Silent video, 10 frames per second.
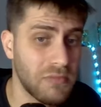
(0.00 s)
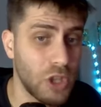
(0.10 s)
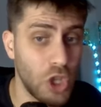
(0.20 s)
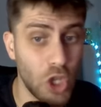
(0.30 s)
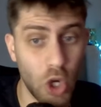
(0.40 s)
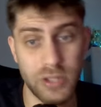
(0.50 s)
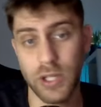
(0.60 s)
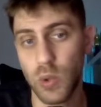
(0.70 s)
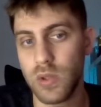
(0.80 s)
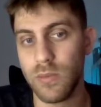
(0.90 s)
not a
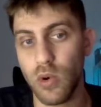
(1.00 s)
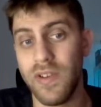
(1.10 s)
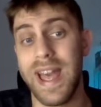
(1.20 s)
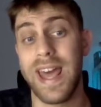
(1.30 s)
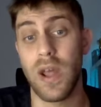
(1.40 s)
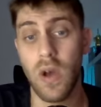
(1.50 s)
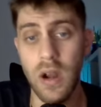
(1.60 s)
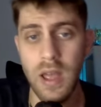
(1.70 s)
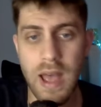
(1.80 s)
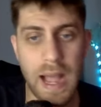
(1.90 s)
good move at all.